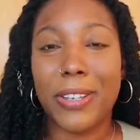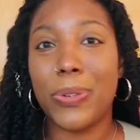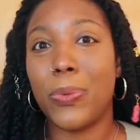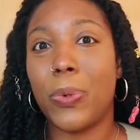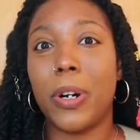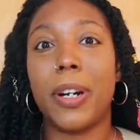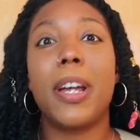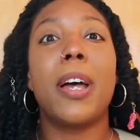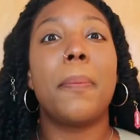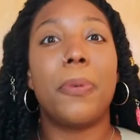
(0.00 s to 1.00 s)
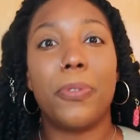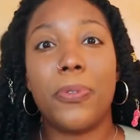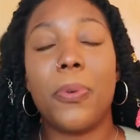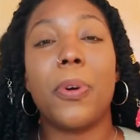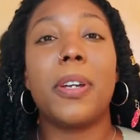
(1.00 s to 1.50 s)
that you were
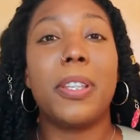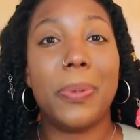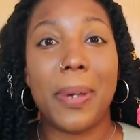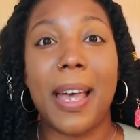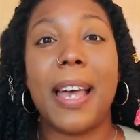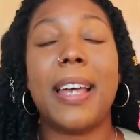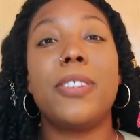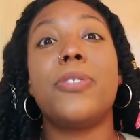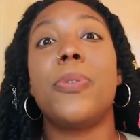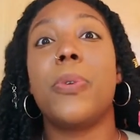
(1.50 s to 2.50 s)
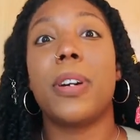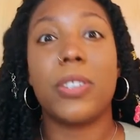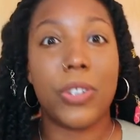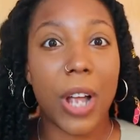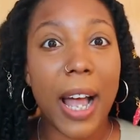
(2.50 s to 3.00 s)
before you had your
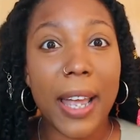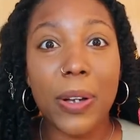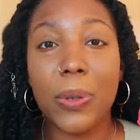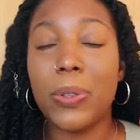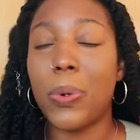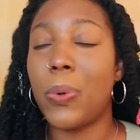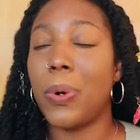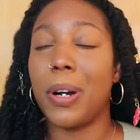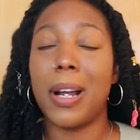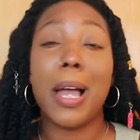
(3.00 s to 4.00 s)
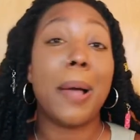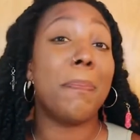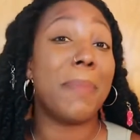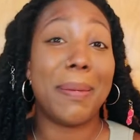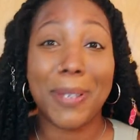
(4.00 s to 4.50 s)
child, or
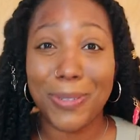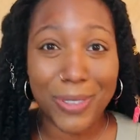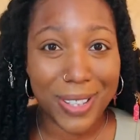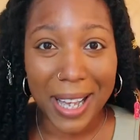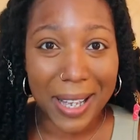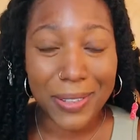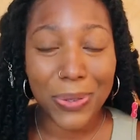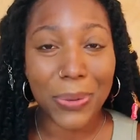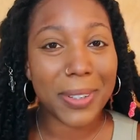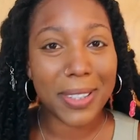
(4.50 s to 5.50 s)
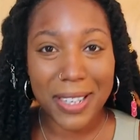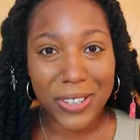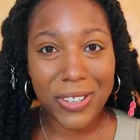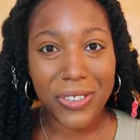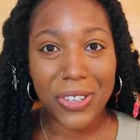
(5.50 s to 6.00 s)
maybe you just got into a
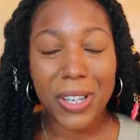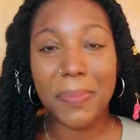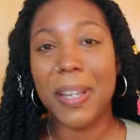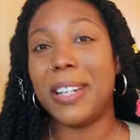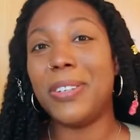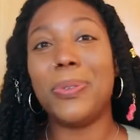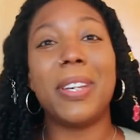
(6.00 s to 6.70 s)
relationship and you